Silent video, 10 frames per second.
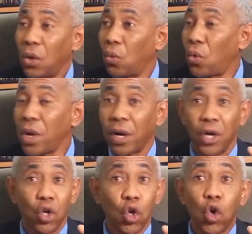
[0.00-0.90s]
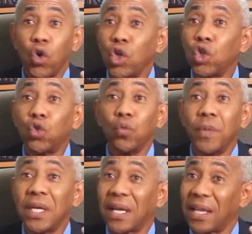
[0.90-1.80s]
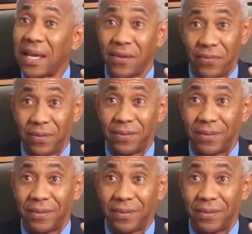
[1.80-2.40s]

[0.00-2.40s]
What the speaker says: we are not going to be alive.